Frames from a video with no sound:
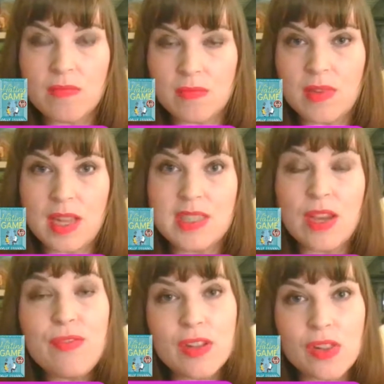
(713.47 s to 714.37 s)
a
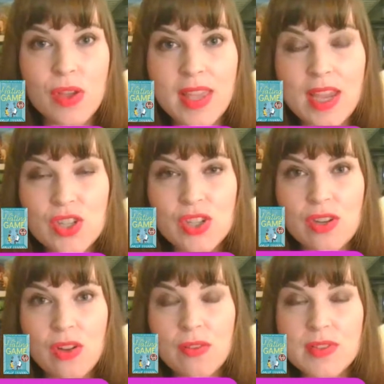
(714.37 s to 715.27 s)
definite location
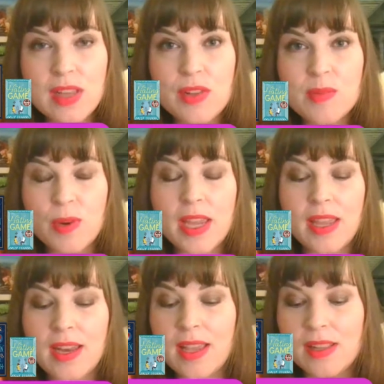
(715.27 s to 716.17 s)
of Salisbury in
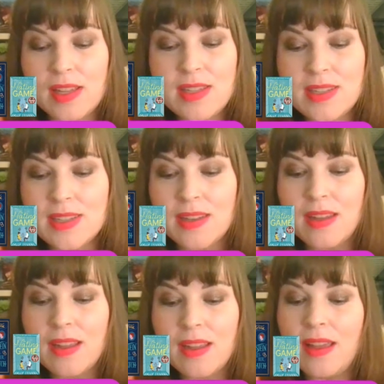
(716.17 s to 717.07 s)
England.
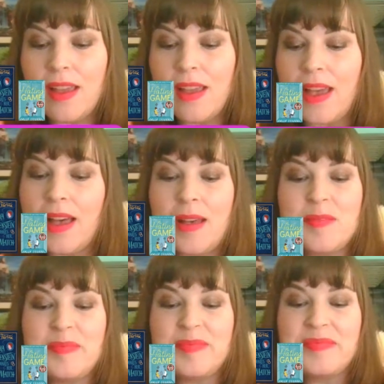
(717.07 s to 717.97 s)
Um,